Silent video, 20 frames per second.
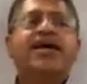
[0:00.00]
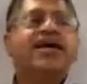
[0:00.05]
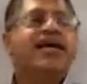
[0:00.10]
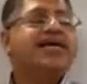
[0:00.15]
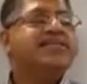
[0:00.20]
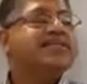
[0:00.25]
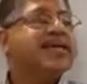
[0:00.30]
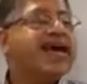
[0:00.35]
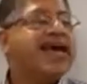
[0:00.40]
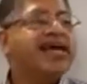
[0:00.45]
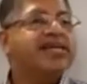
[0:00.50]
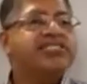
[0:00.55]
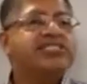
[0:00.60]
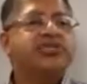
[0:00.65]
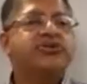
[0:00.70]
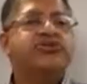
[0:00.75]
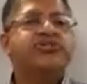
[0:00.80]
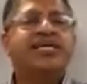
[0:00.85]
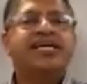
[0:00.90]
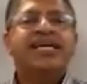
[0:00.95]
as
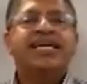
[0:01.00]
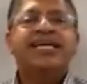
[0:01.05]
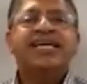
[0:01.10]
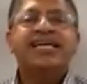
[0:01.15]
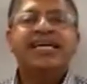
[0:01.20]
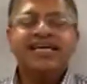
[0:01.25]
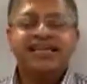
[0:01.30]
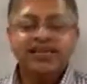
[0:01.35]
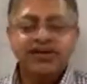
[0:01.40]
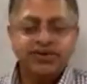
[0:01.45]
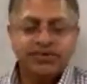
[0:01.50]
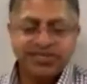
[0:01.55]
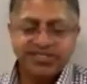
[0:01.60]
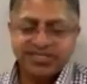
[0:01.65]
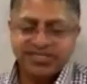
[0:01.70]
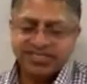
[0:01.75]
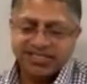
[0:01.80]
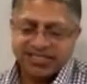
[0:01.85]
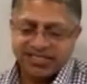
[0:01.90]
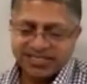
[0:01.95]
Esther's hidden
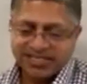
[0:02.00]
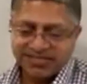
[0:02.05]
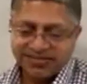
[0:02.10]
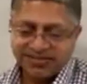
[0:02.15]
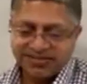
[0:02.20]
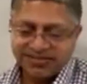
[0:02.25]
resistance.